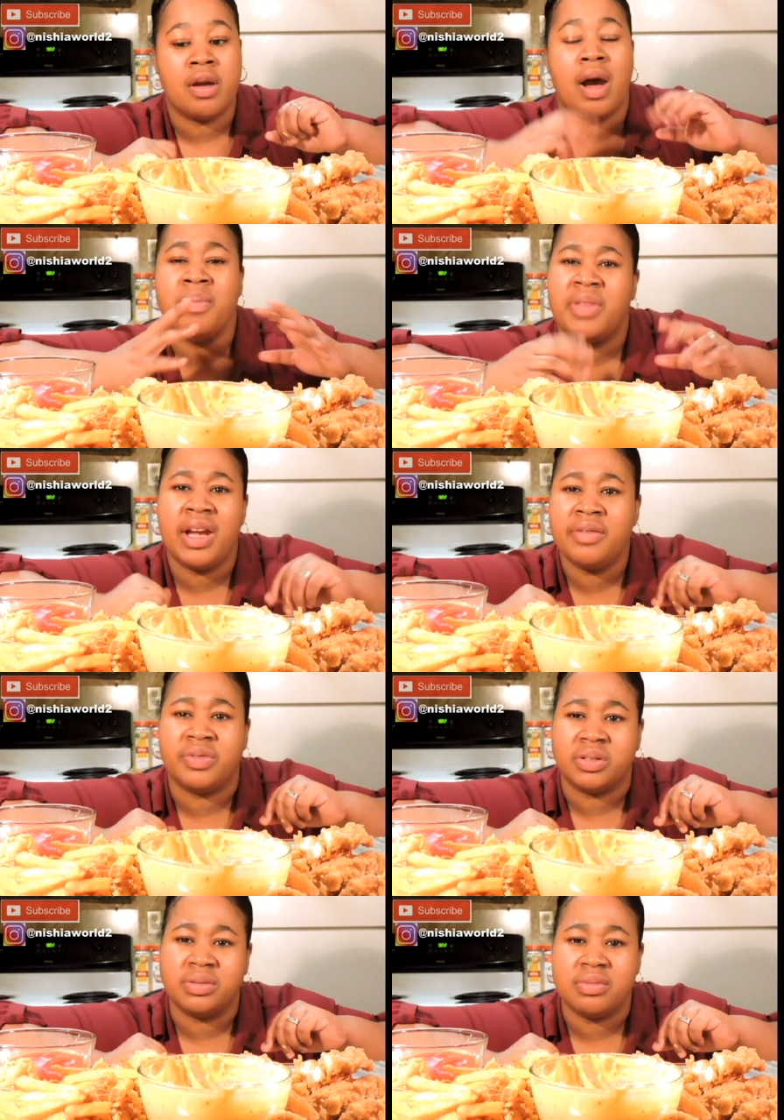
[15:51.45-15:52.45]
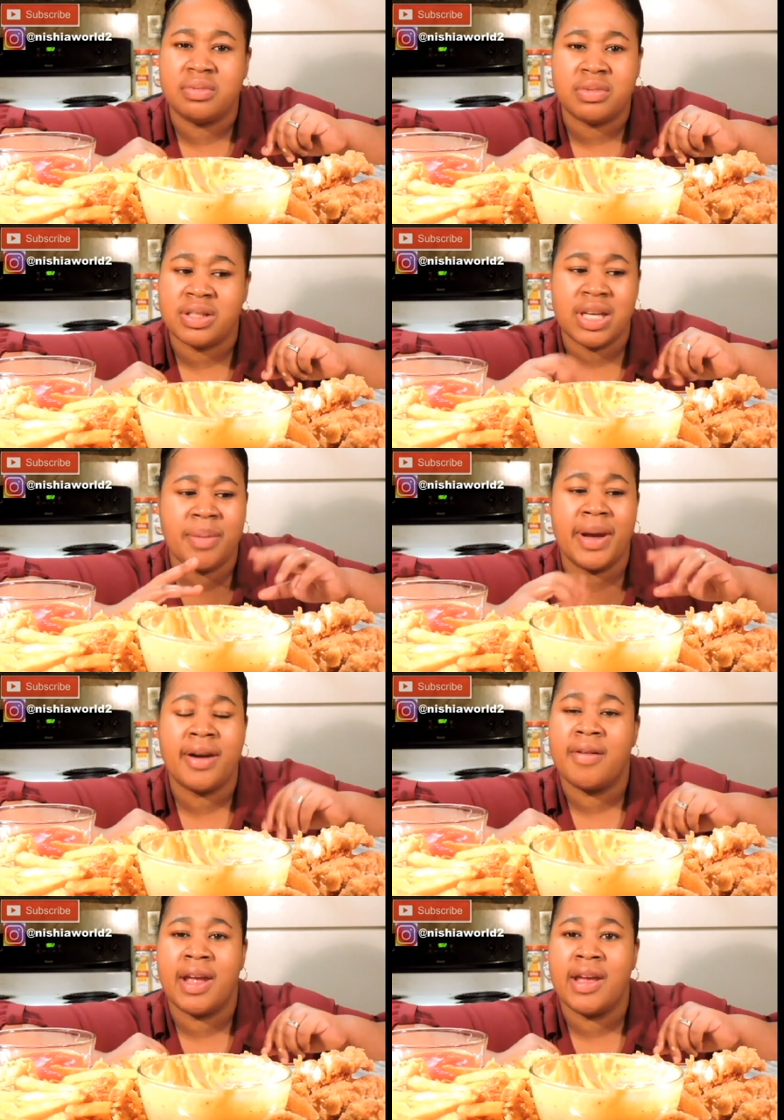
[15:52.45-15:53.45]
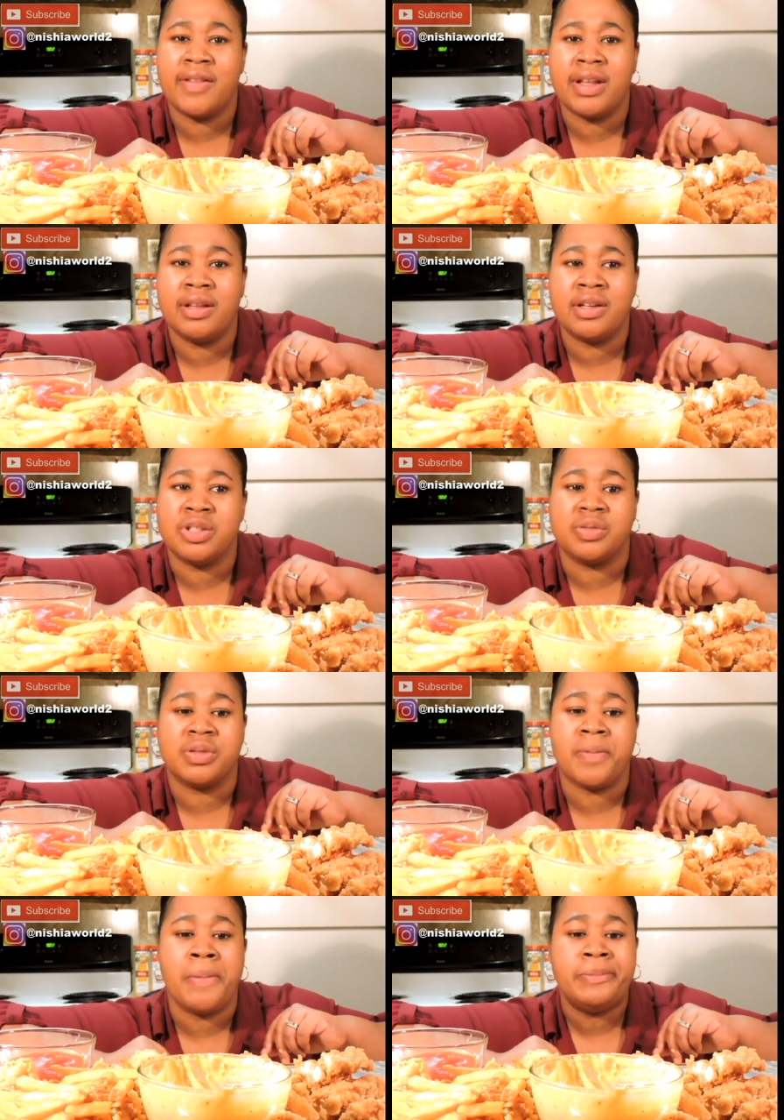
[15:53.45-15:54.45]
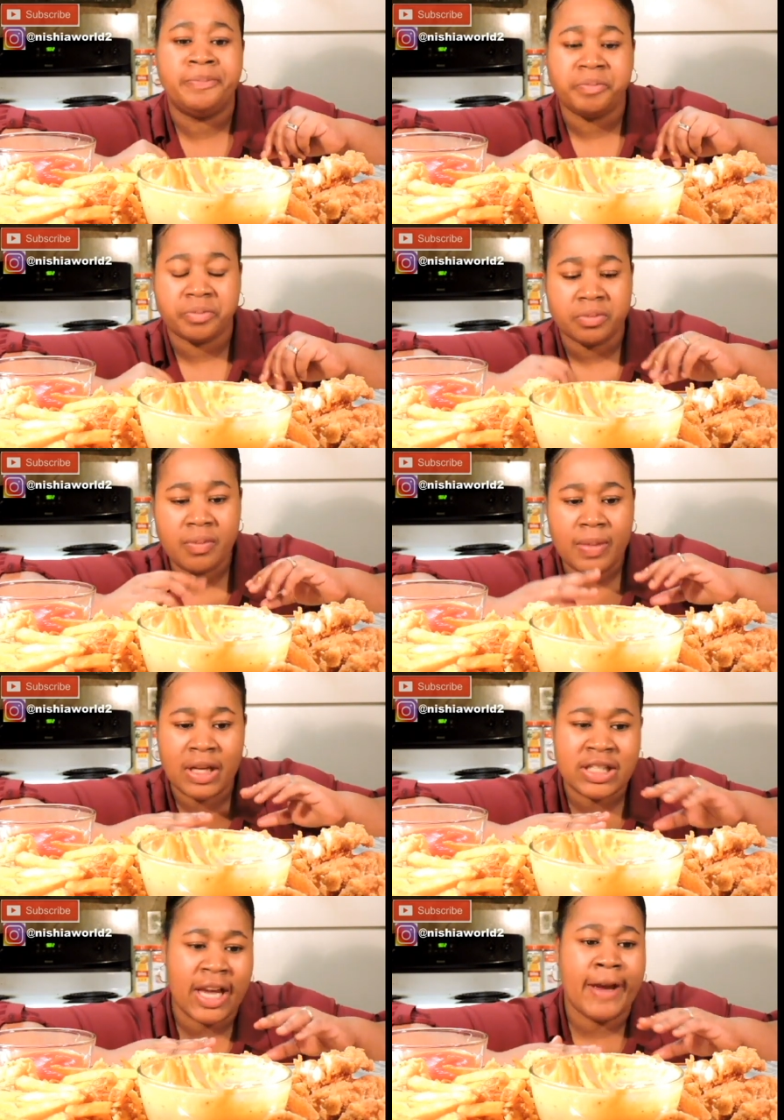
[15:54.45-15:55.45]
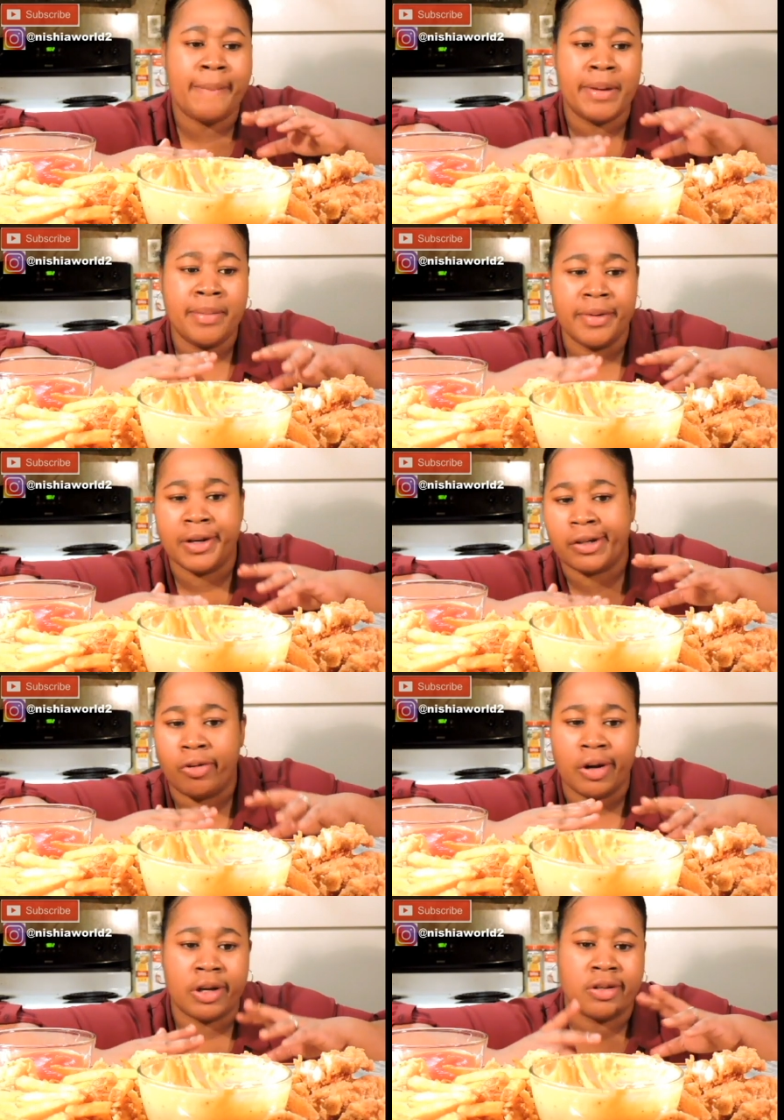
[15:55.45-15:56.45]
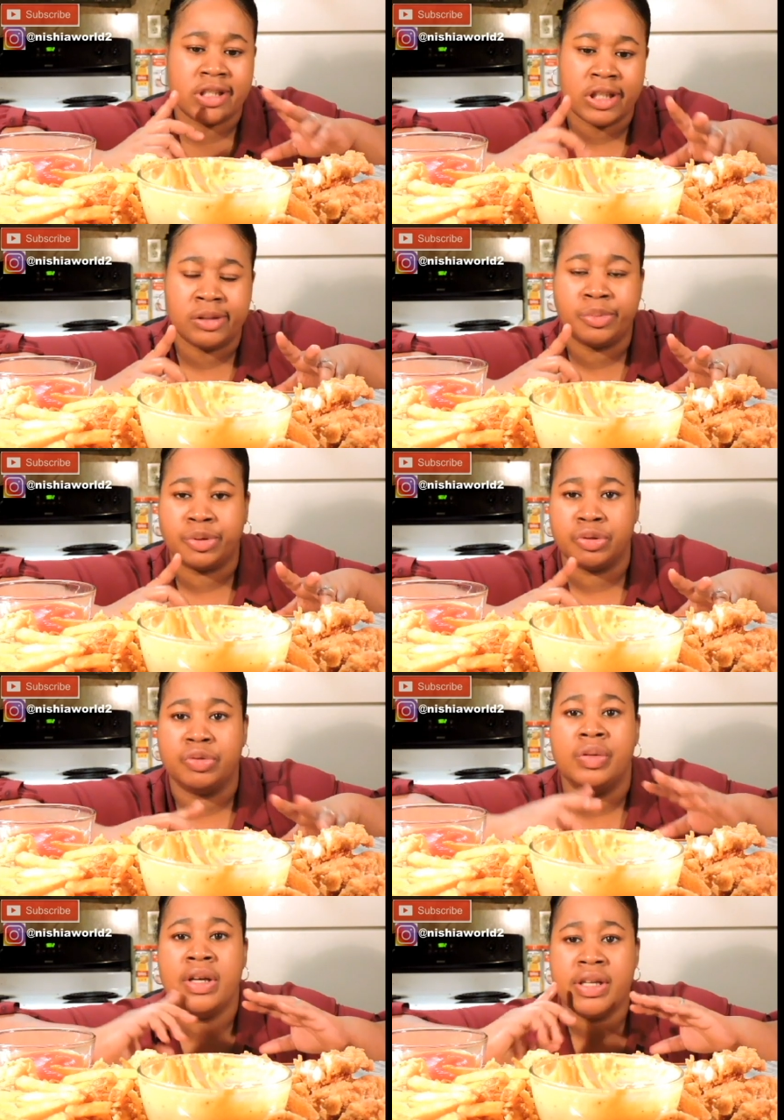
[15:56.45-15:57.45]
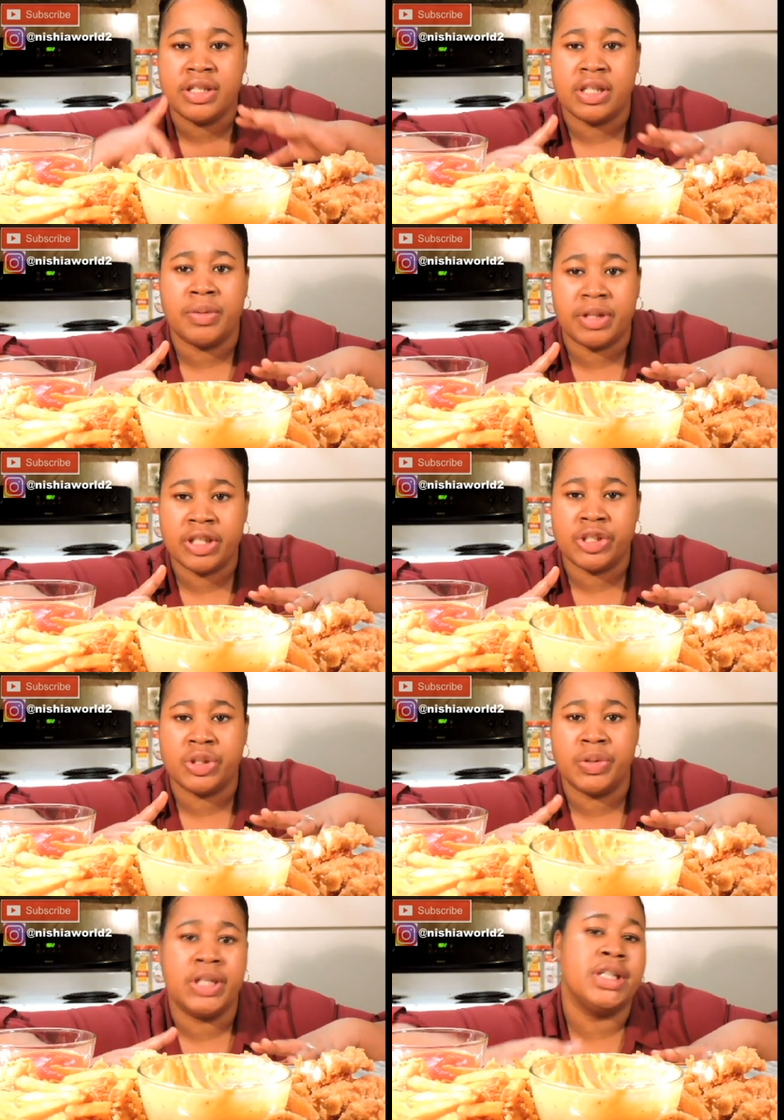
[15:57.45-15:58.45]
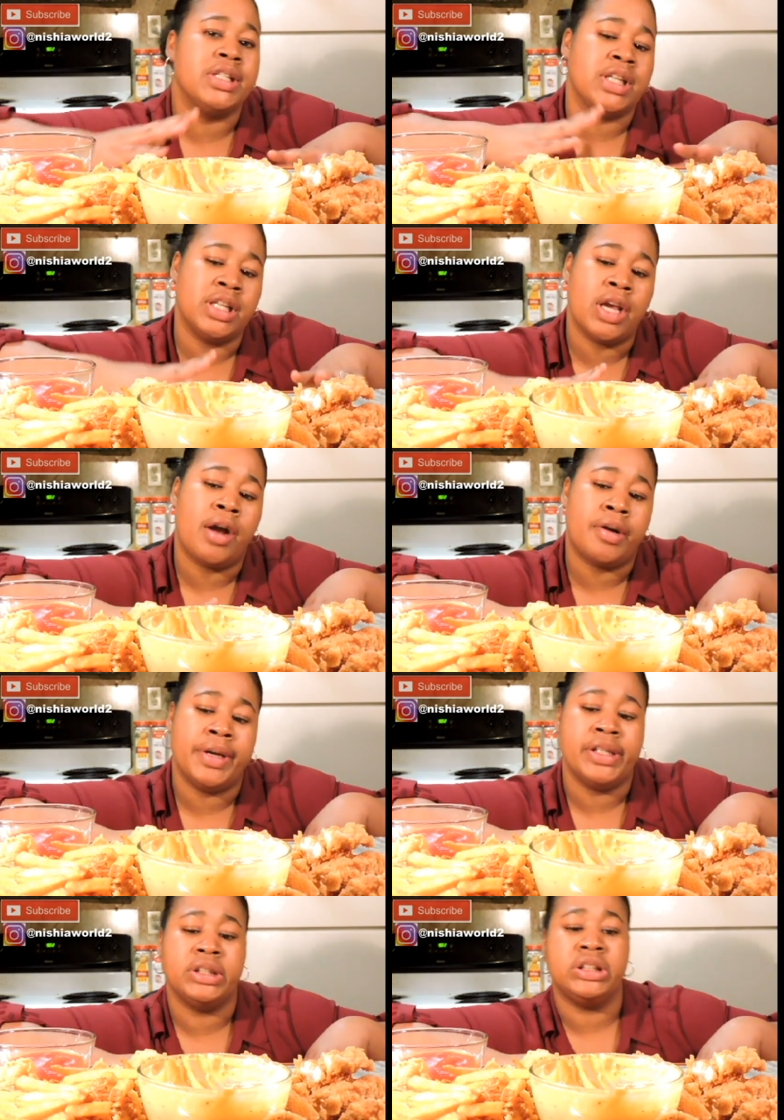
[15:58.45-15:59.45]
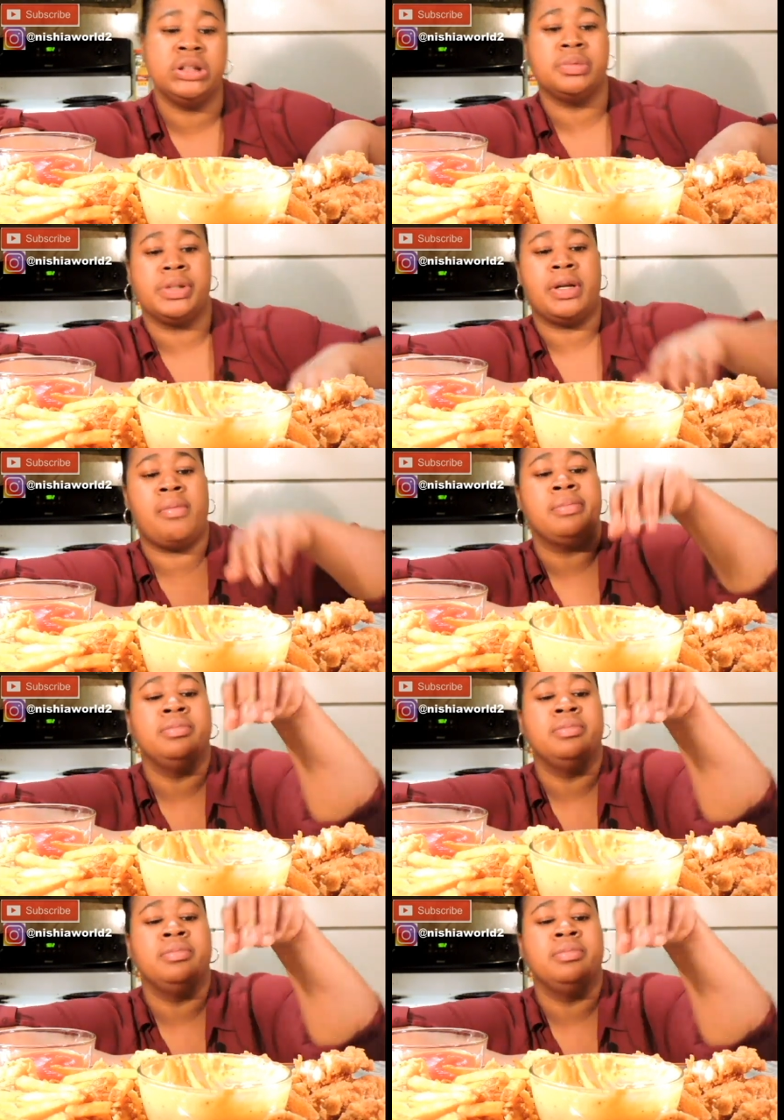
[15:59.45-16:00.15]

I'm thankful because everybody don't have that luxury to have people in their corner going to tell them the truth, see what the issue is, and then I'll go ahead and deal with it.